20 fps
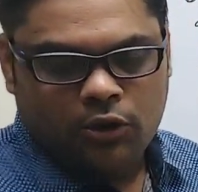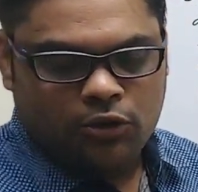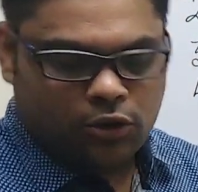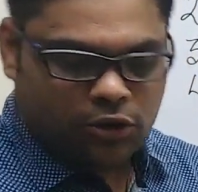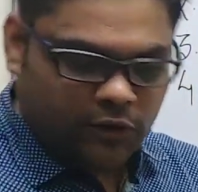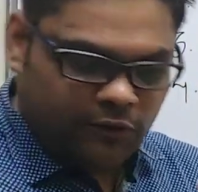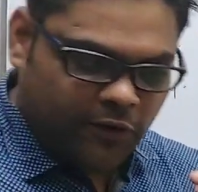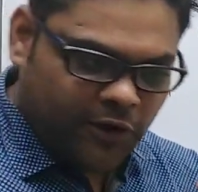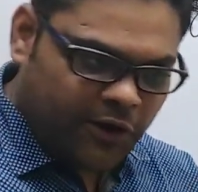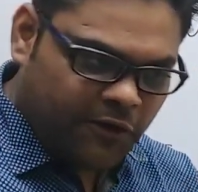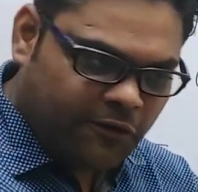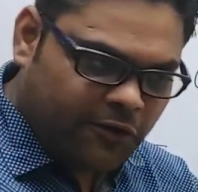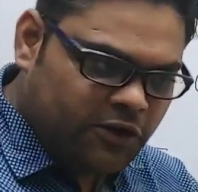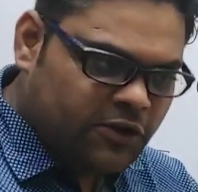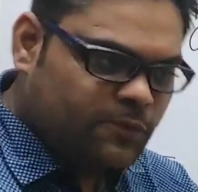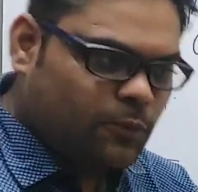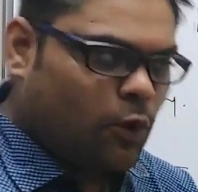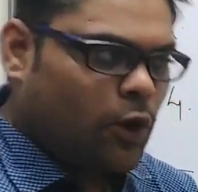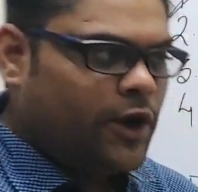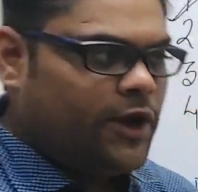So the very
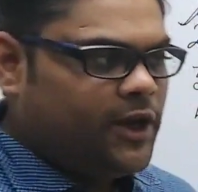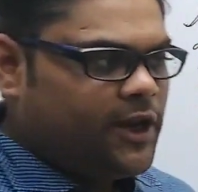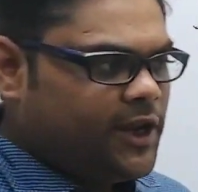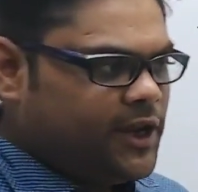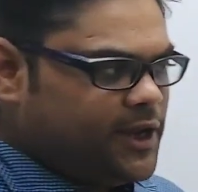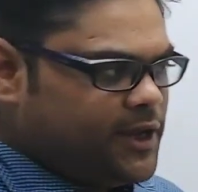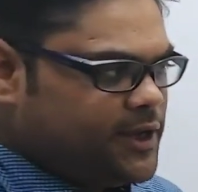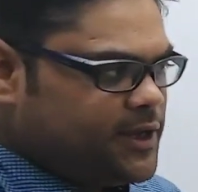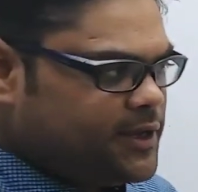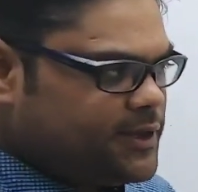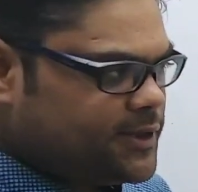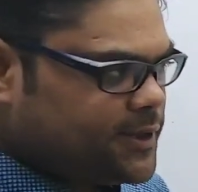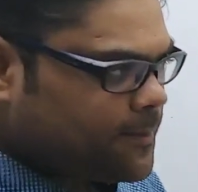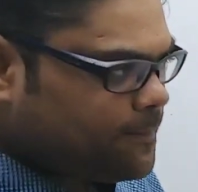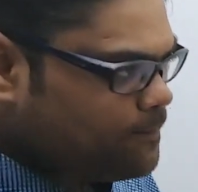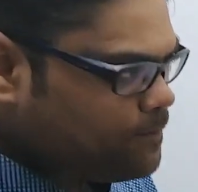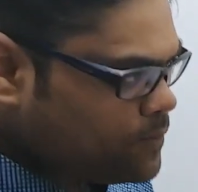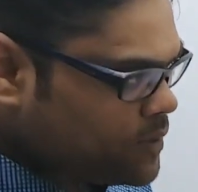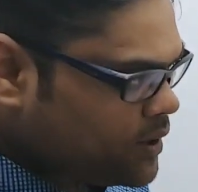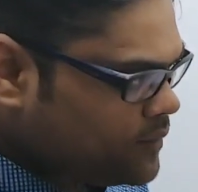first point
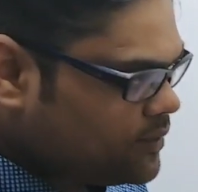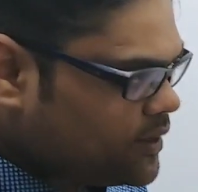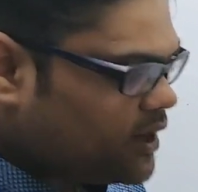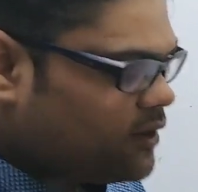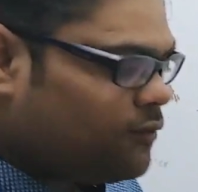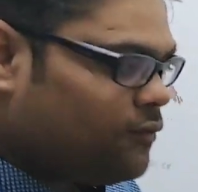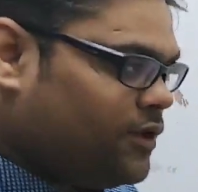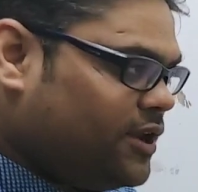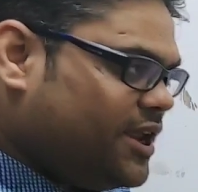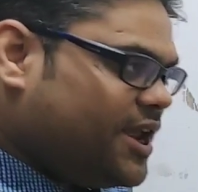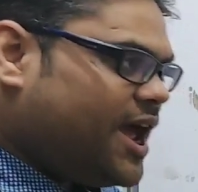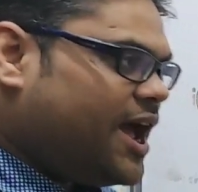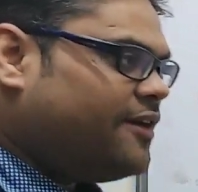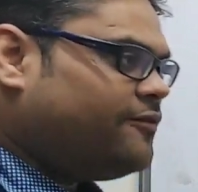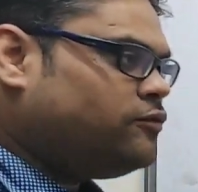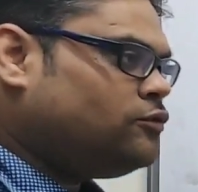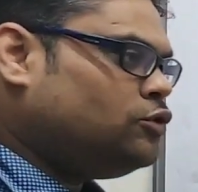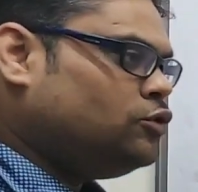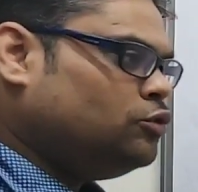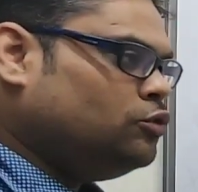is that we
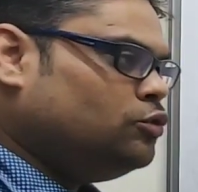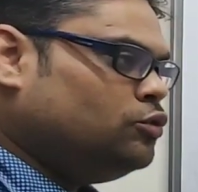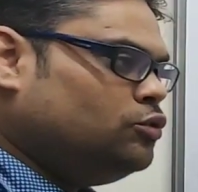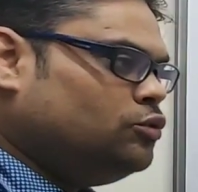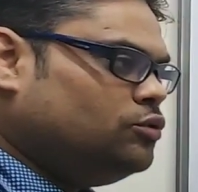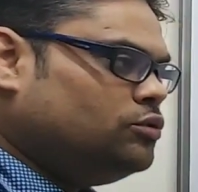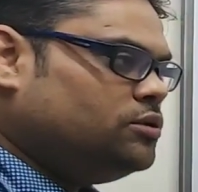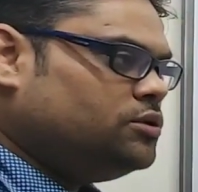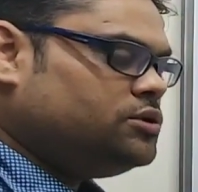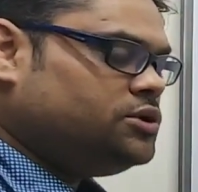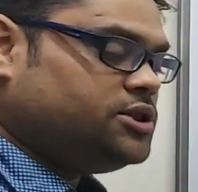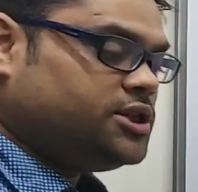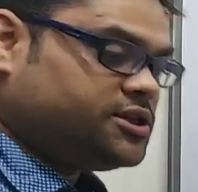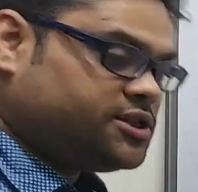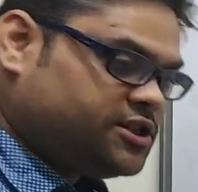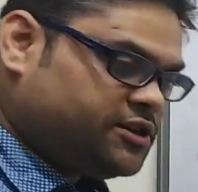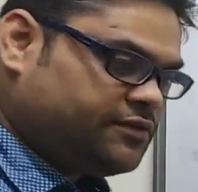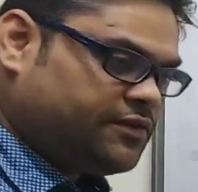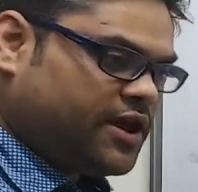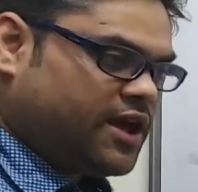have to
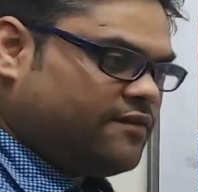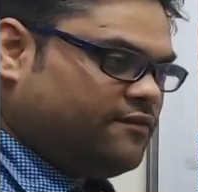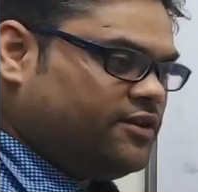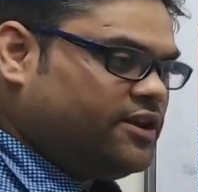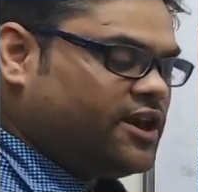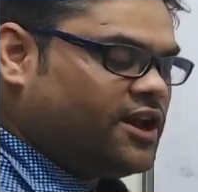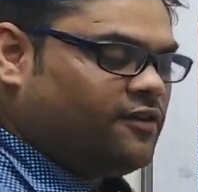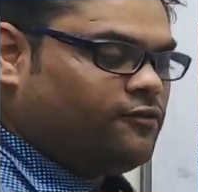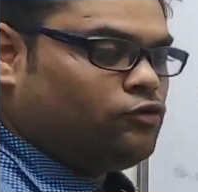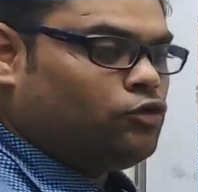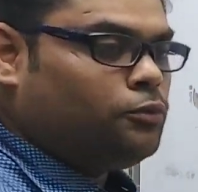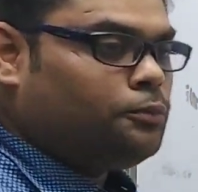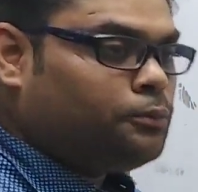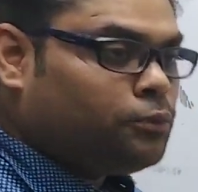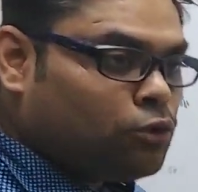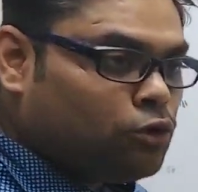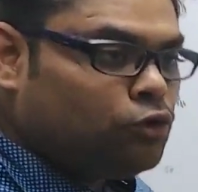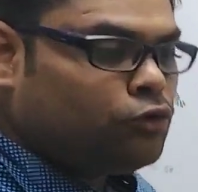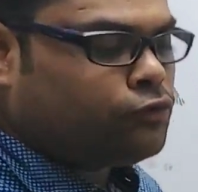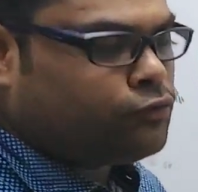justify, we have to
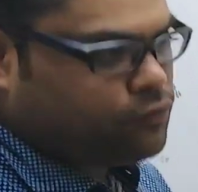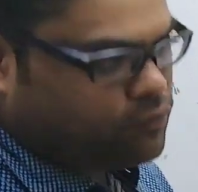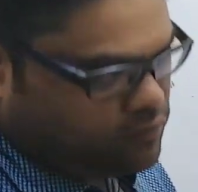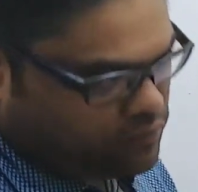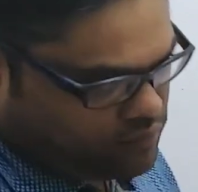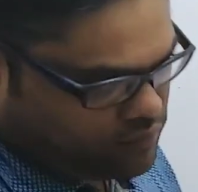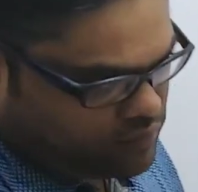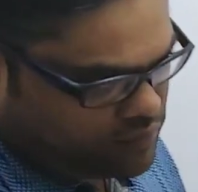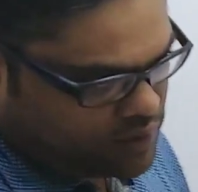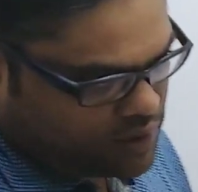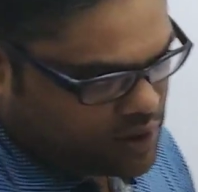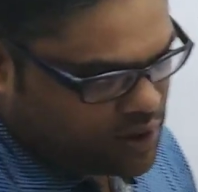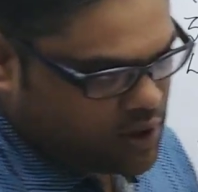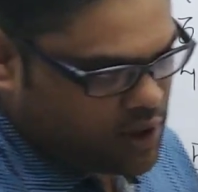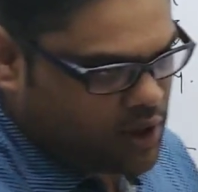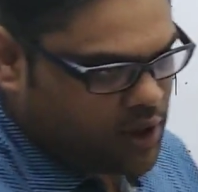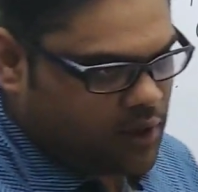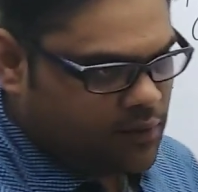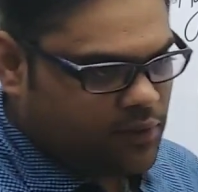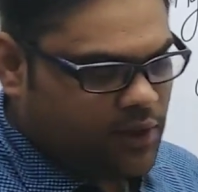prove
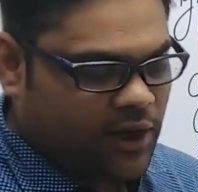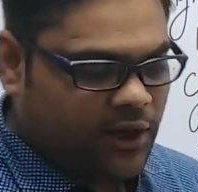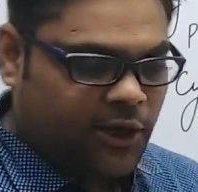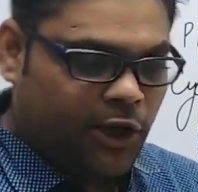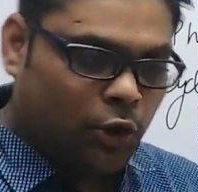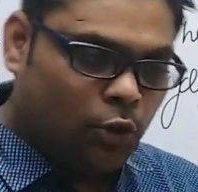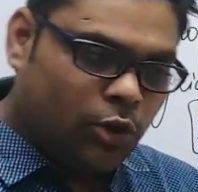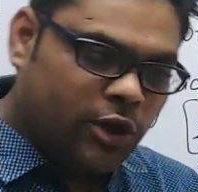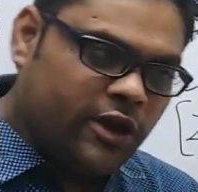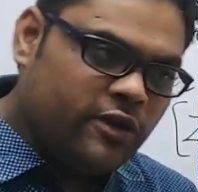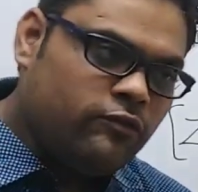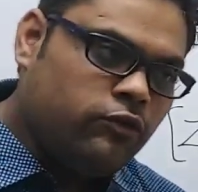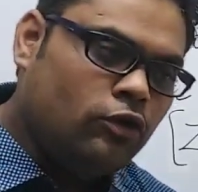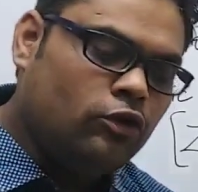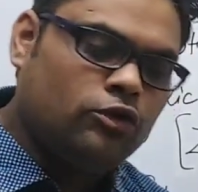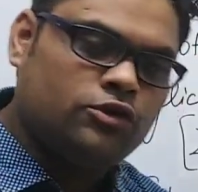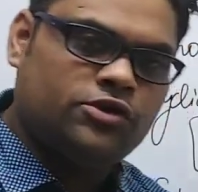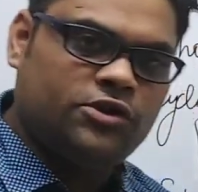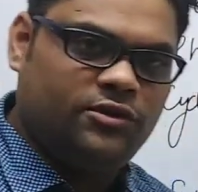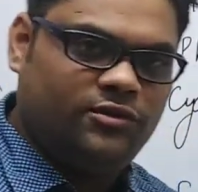that during
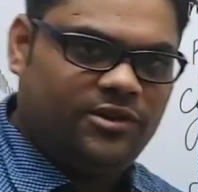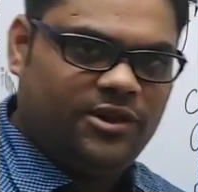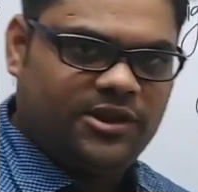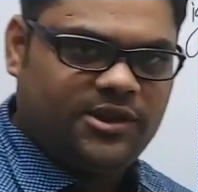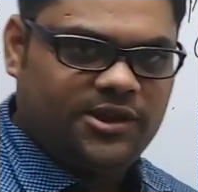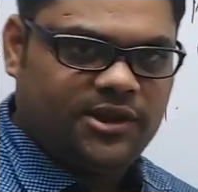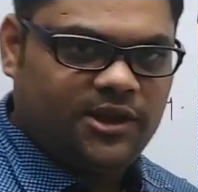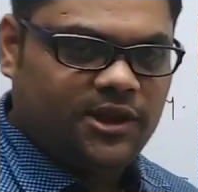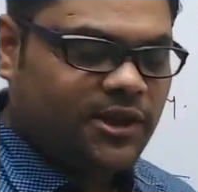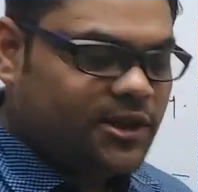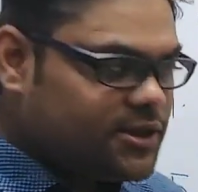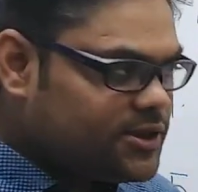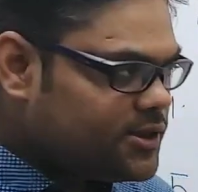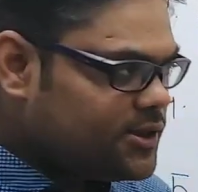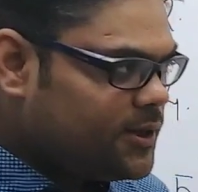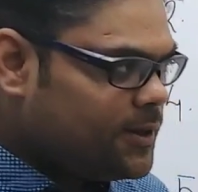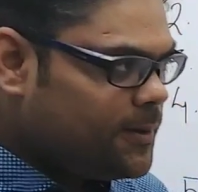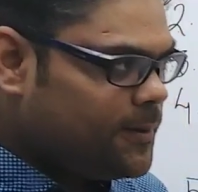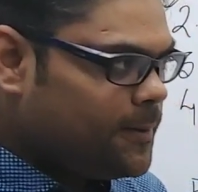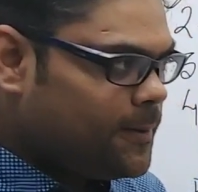
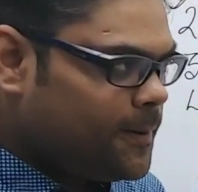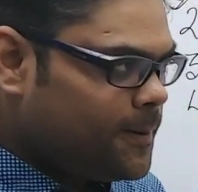photosynthesis